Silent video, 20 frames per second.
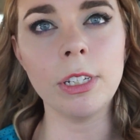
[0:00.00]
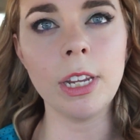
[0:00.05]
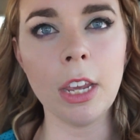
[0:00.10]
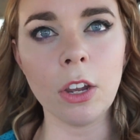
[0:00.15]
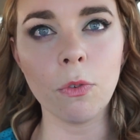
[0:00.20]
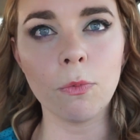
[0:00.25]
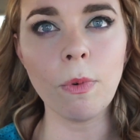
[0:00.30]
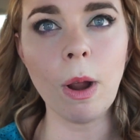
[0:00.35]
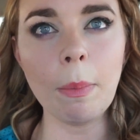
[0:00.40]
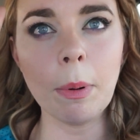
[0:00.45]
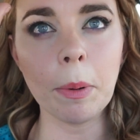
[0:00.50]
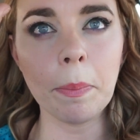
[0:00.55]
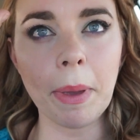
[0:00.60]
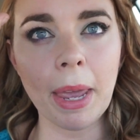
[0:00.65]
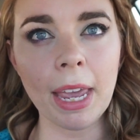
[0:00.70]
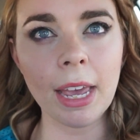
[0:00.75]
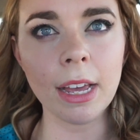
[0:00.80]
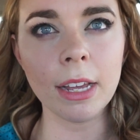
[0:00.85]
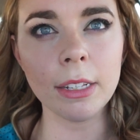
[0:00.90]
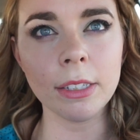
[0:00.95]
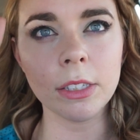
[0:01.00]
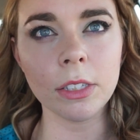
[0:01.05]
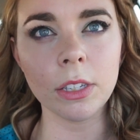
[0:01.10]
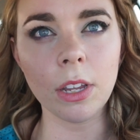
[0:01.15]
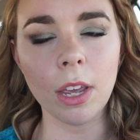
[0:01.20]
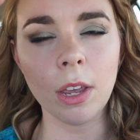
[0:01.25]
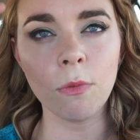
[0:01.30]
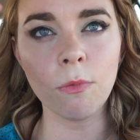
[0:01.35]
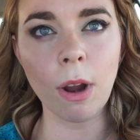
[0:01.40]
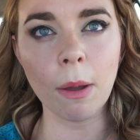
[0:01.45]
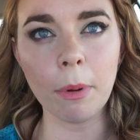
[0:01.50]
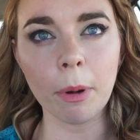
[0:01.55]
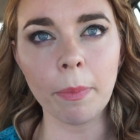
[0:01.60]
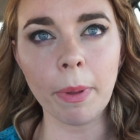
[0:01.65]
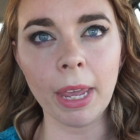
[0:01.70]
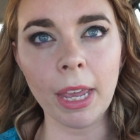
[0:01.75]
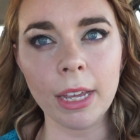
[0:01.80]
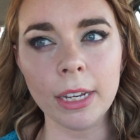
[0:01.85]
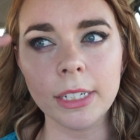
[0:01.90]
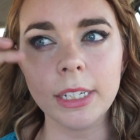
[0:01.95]
take rubber bands and rubber
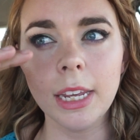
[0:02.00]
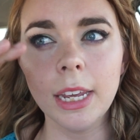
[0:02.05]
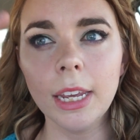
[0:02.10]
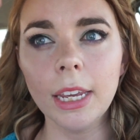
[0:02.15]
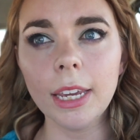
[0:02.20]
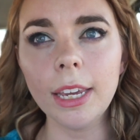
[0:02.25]
band